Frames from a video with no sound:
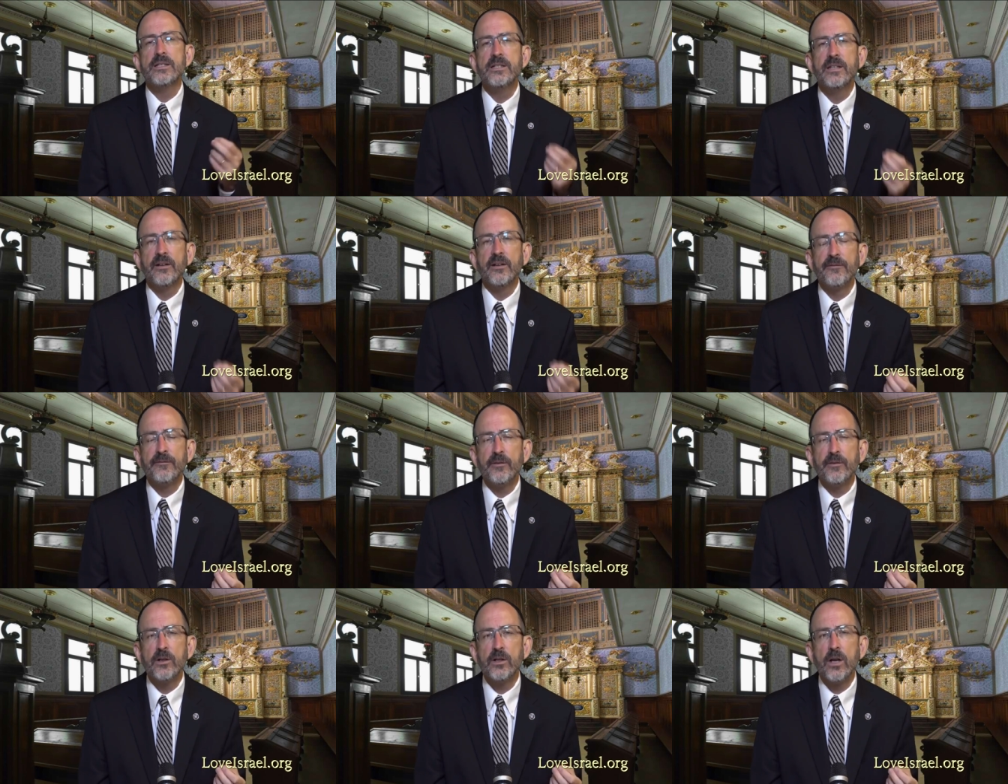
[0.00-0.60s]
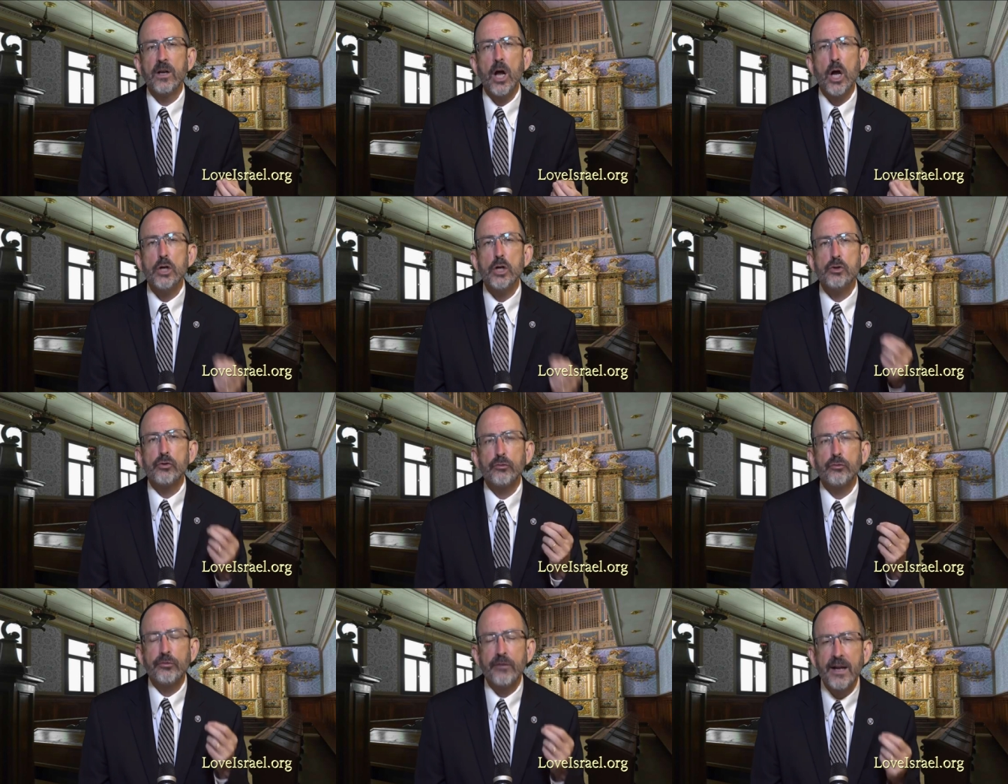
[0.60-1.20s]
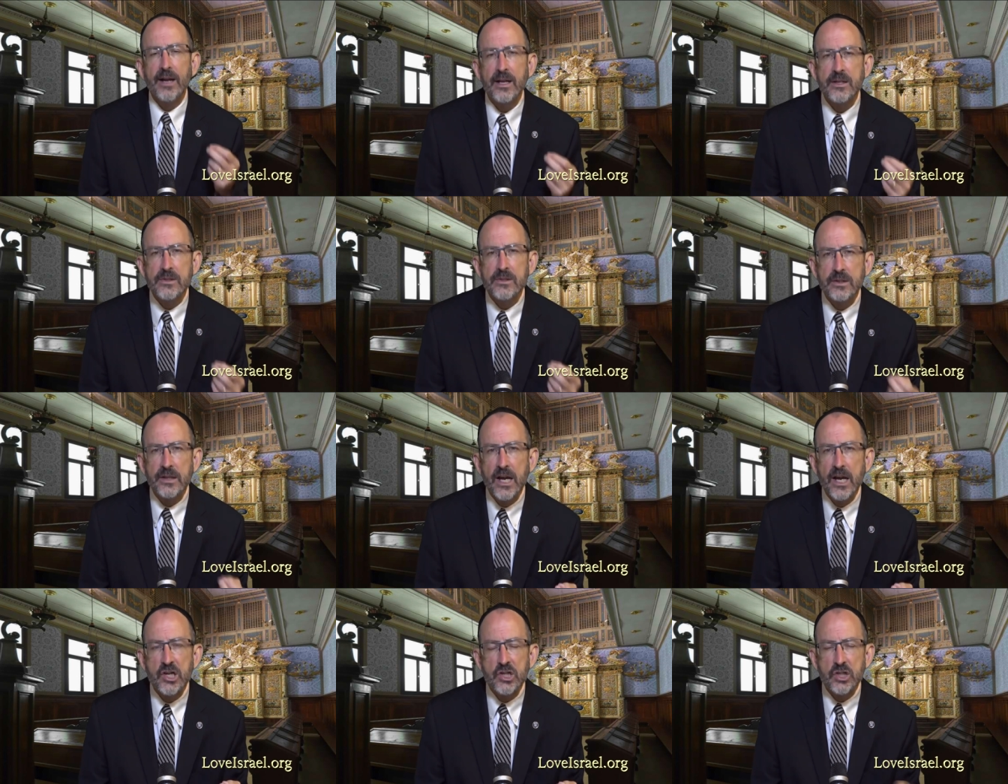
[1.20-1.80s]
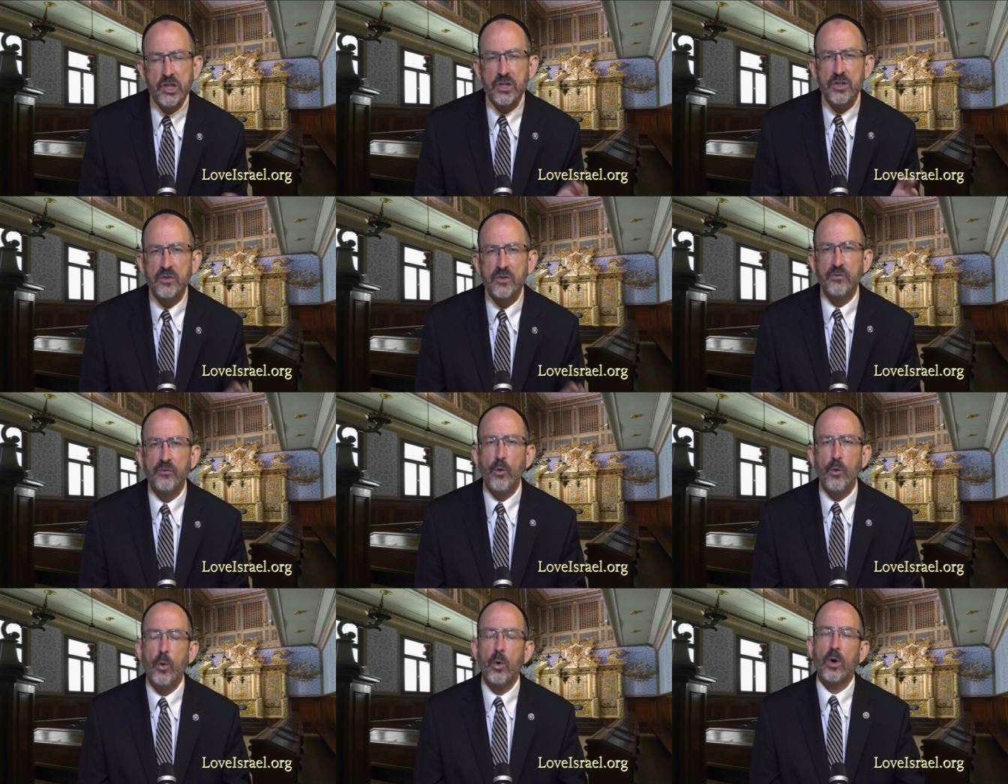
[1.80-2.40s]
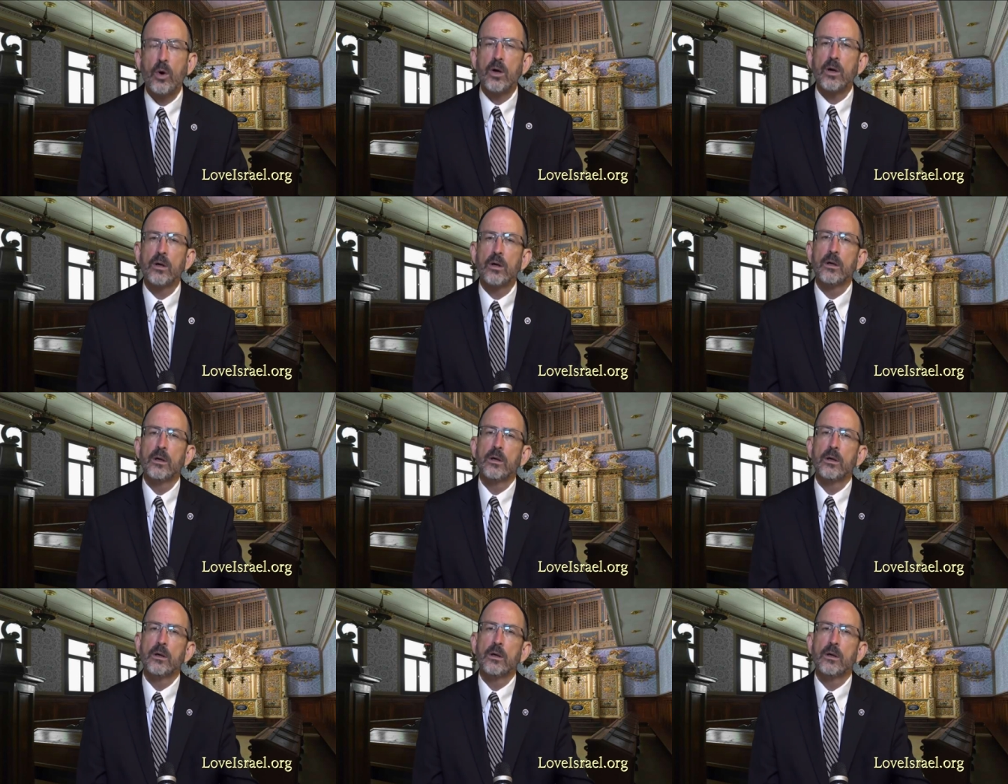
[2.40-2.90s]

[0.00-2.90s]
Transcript: different translations for